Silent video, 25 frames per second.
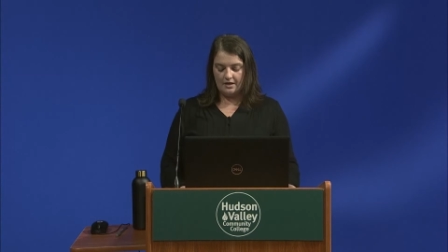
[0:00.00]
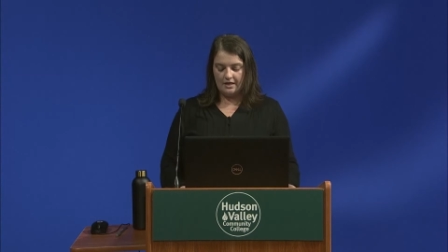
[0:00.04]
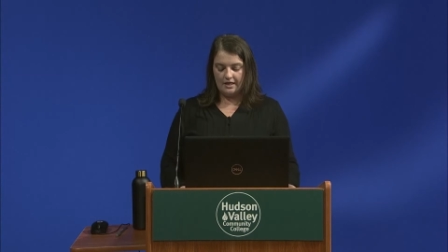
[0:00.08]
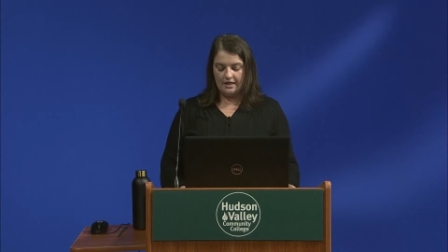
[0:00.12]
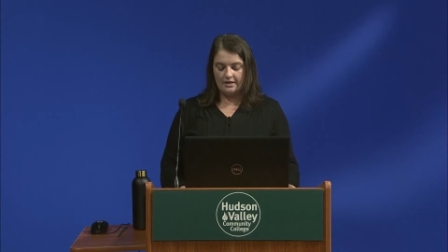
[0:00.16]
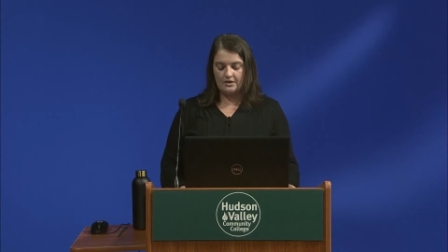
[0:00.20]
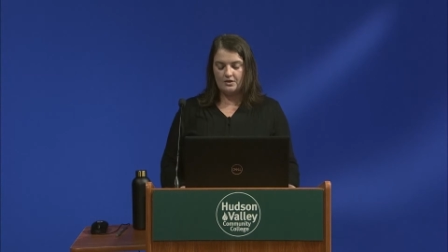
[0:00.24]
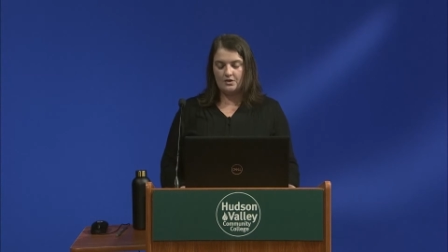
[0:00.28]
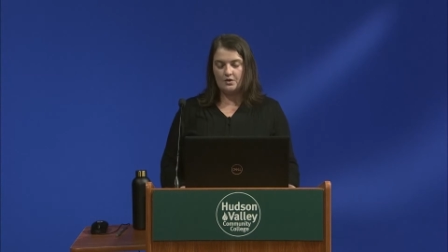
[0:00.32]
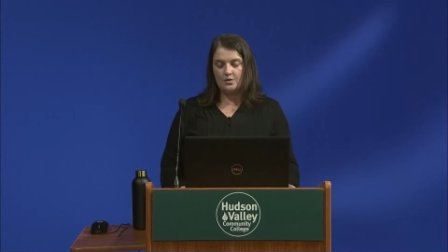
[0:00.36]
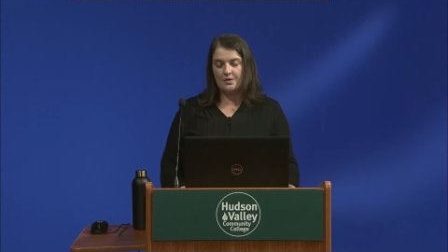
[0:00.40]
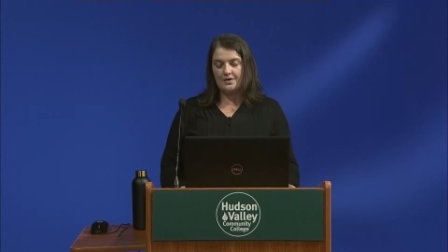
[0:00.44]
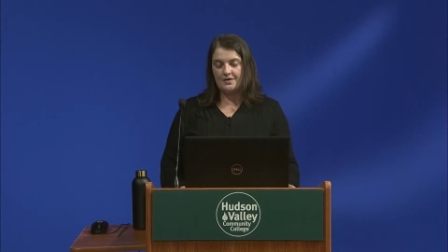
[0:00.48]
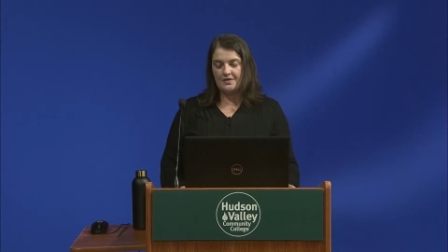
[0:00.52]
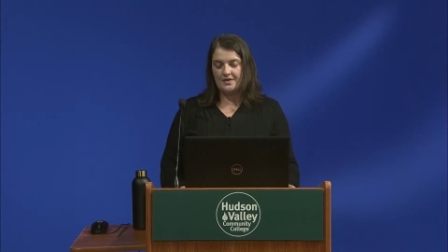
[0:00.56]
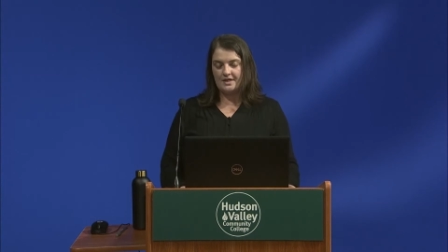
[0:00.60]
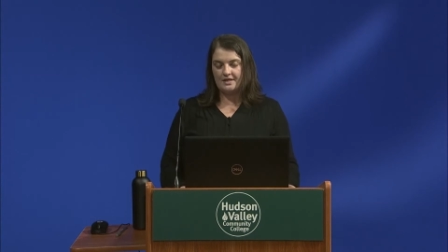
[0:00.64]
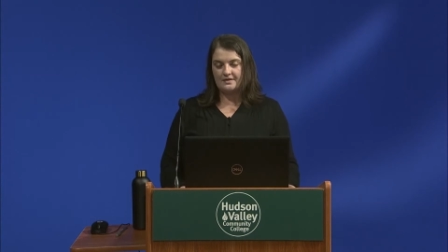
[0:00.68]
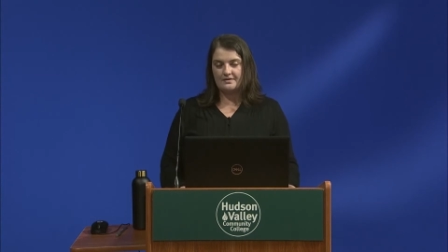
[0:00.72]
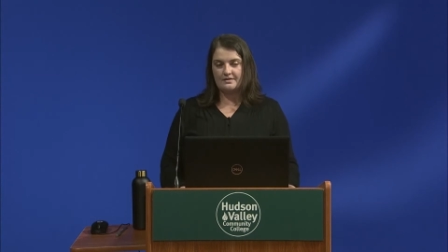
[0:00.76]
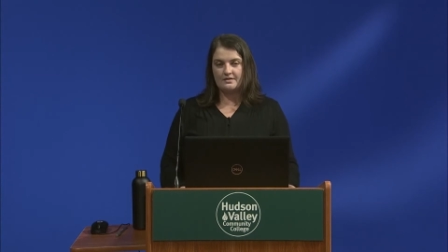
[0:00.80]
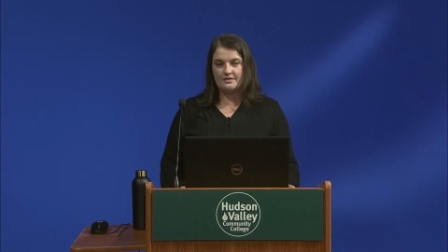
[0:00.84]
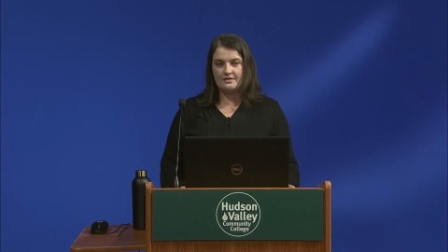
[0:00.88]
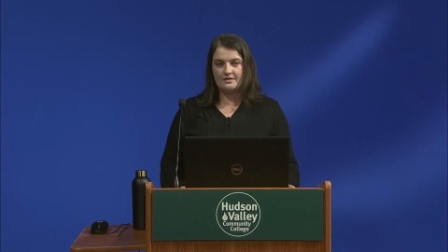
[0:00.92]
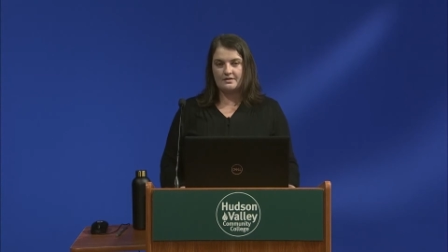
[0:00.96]
In the
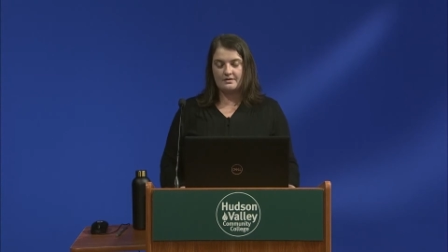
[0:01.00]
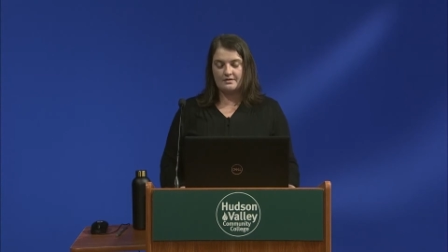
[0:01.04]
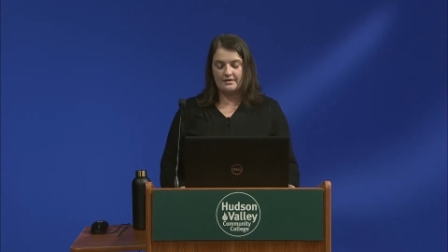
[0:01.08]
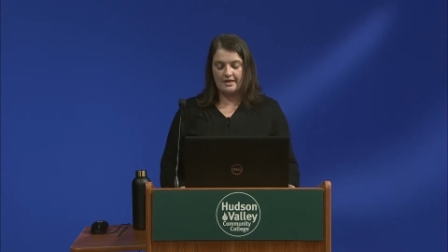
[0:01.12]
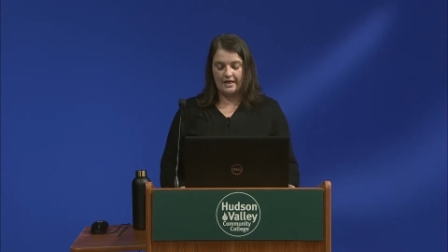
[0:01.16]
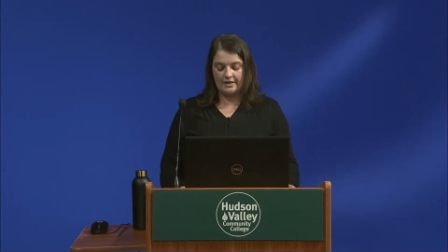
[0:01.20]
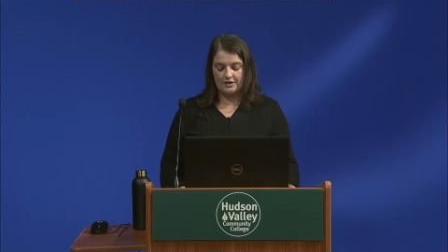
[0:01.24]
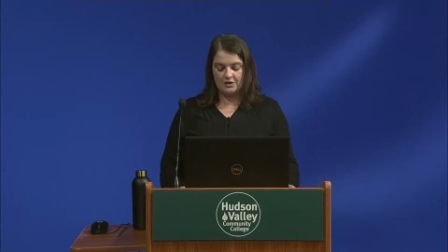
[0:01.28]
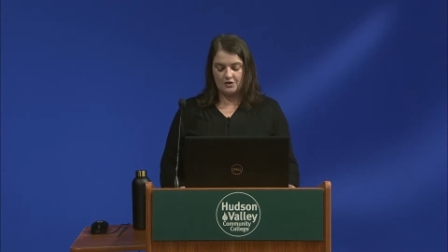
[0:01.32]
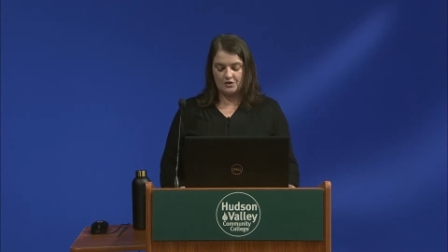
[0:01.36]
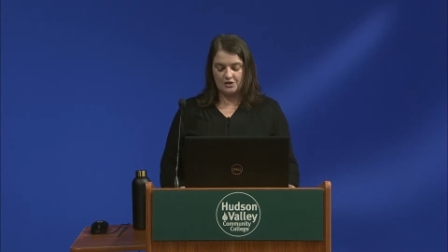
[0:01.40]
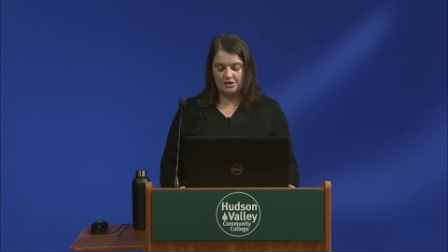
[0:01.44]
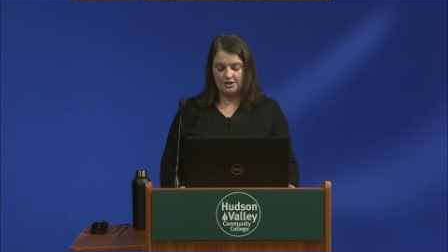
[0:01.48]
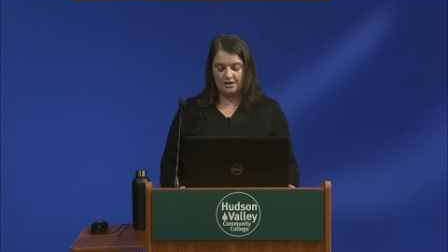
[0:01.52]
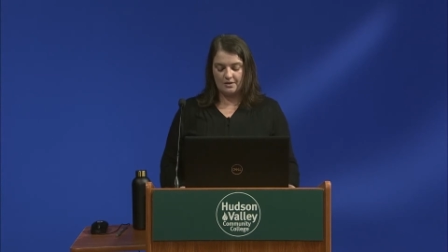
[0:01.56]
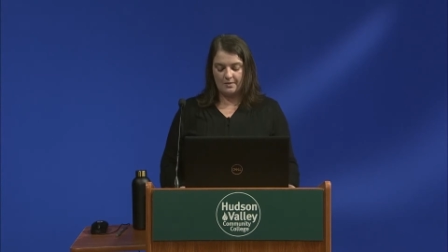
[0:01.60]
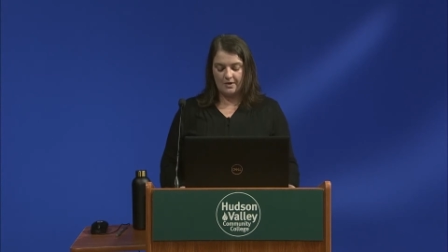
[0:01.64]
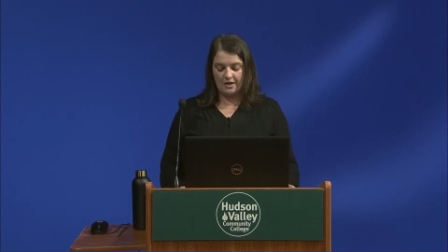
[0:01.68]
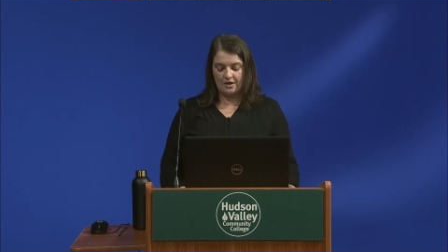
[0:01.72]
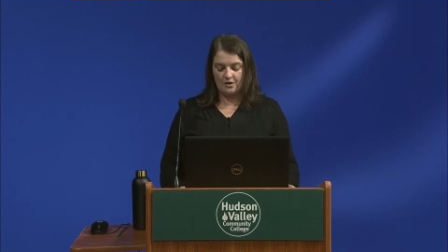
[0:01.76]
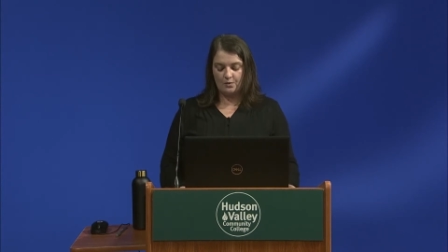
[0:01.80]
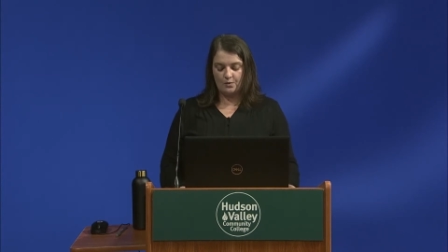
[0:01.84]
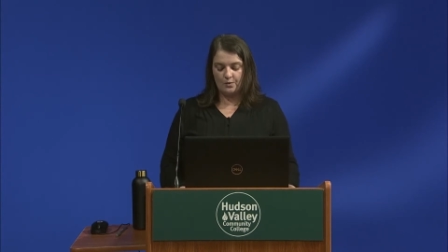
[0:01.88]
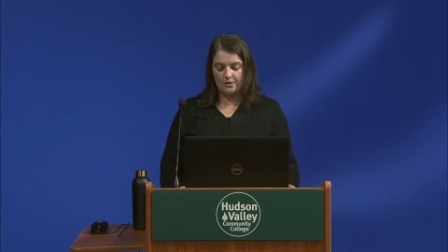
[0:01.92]
Northeast, that usually meant